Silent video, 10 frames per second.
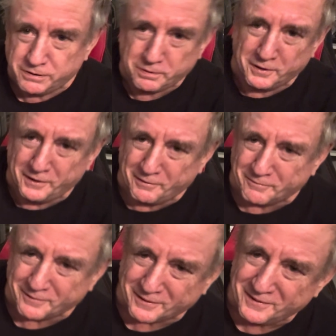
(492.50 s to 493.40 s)

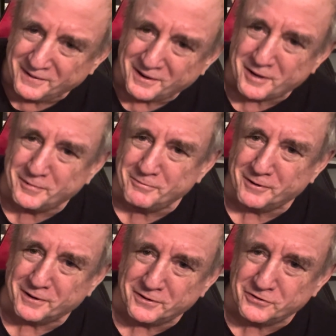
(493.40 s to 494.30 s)
Whatever. I mean,
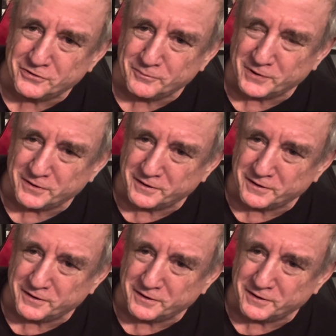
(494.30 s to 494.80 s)
really, you should be